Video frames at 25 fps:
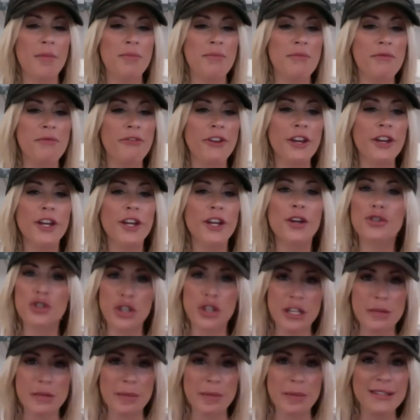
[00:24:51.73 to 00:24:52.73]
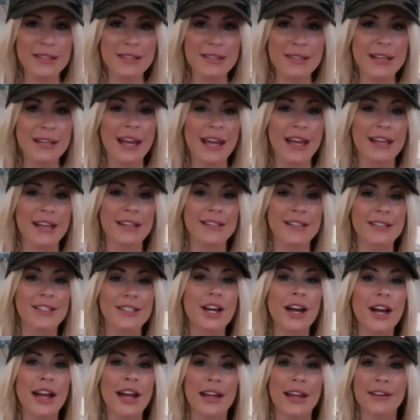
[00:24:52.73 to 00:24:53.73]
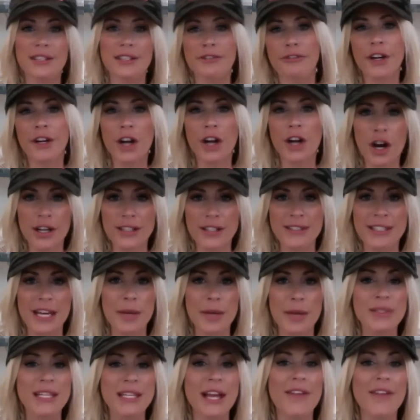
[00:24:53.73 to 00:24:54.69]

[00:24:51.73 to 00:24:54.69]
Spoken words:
video treatments and different concepts,